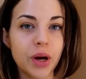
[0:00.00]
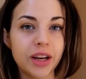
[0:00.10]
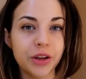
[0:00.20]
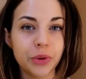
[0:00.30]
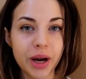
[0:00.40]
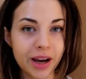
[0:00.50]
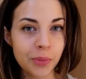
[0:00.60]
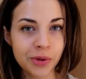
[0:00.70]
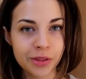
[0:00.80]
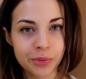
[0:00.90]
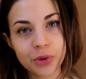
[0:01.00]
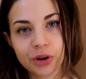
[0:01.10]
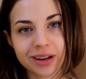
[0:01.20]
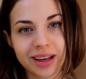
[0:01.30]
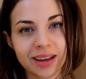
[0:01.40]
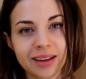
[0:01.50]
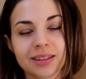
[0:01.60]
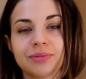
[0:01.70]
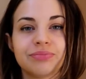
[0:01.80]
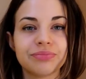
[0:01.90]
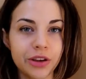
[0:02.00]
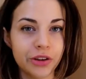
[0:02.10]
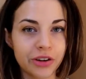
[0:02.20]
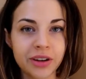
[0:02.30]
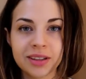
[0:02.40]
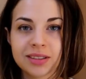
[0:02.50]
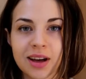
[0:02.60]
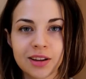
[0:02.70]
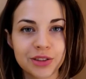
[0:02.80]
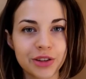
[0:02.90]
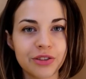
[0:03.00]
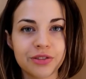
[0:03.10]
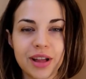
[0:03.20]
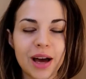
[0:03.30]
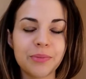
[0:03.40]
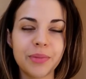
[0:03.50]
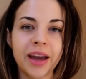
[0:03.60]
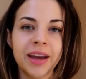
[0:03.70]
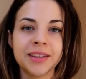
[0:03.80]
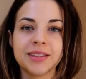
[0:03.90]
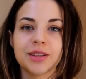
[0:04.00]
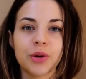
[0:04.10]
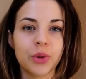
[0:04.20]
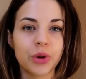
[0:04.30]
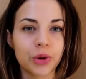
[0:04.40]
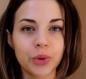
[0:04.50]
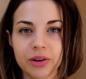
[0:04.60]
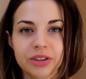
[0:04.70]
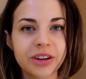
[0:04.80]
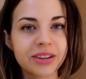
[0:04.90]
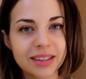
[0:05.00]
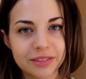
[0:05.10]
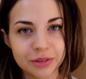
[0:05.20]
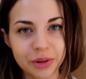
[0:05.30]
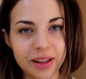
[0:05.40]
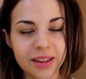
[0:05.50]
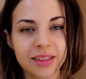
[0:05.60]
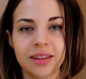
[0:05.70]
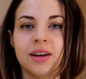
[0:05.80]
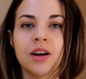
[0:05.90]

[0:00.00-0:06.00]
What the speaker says: When you wake up in the morning, you're gonna tell to your flatmates or whoever you live with,